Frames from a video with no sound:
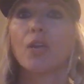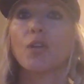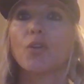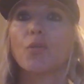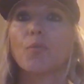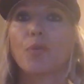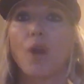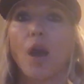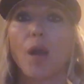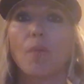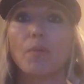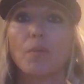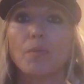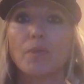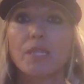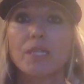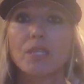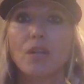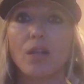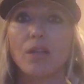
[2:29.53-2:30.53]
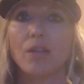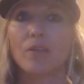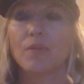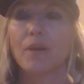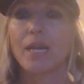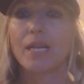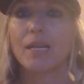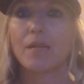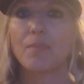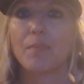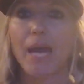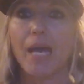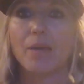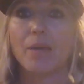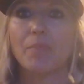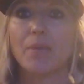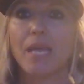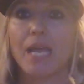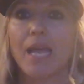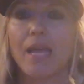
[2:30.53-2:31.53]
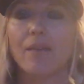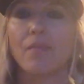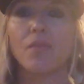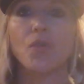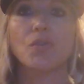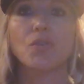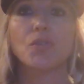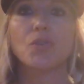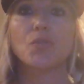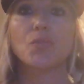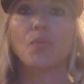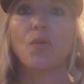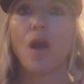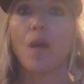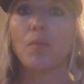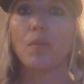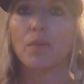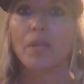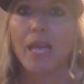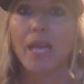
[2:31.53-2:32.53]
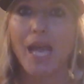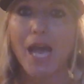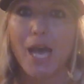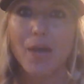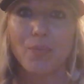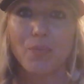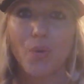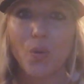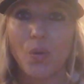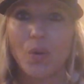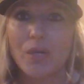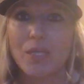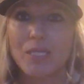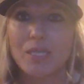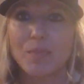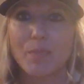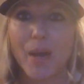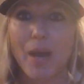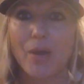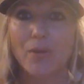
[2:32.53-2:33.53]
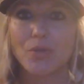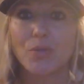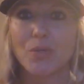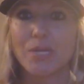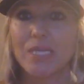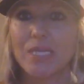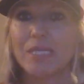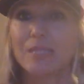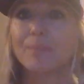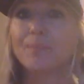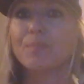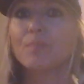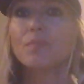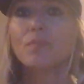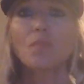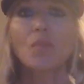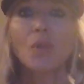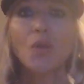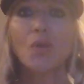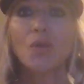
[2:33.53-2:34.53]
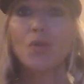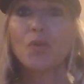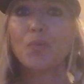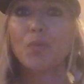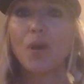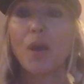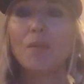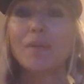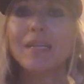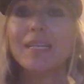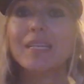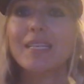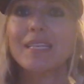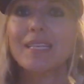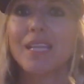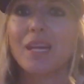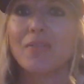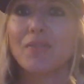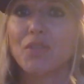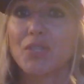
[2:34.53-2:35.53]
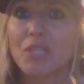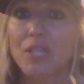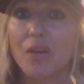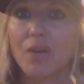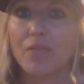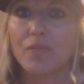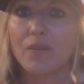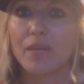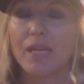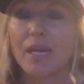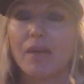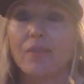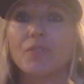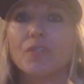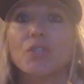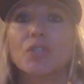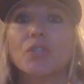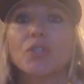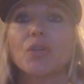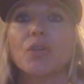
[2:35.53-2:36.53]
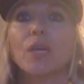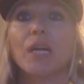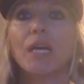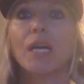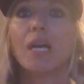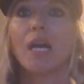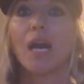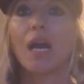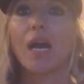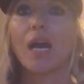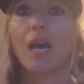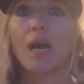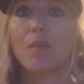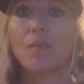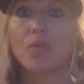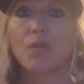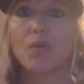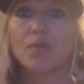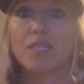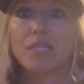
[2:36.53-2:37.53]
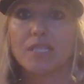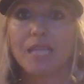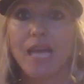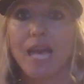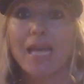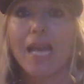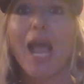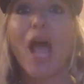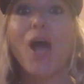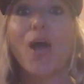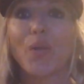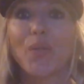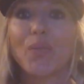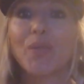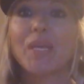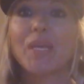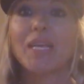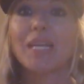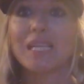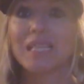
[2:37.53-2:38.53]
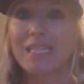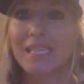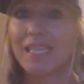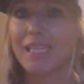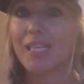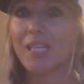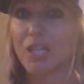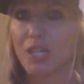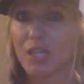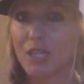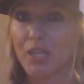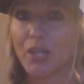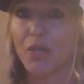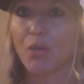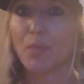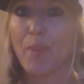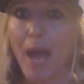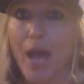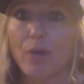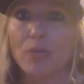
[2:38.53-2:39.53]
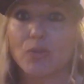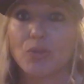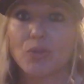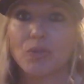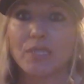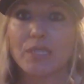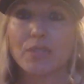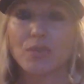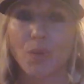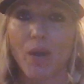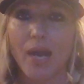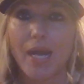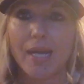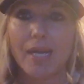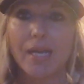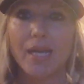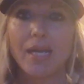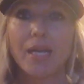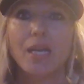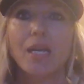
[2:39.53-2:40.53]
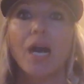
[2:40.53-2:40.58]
you probably tolerated bad behaviors. You probably had porous boundaries. You probably didn't love yourself enough to, set healthy, clean, clear boundaries, right?